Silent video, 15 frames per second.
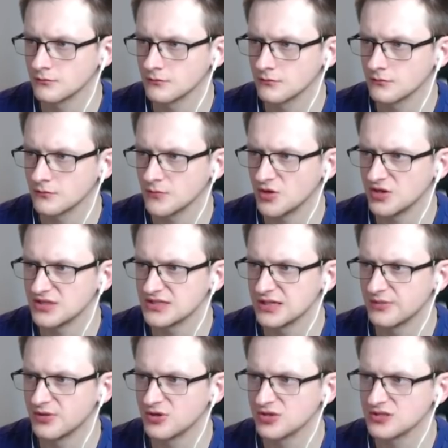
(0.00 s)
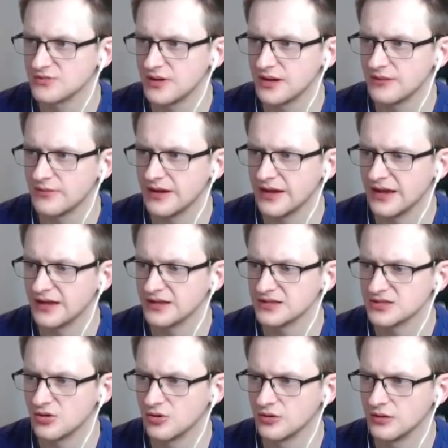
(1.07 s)
Honestly, because my hand is
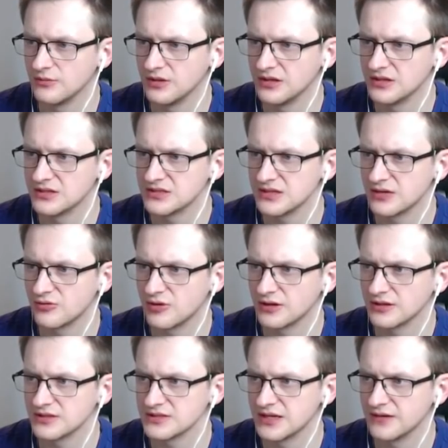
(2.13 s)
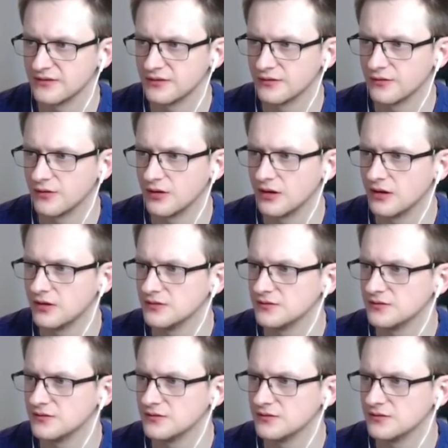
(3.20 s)
only minions, I'd rather save the 4 life.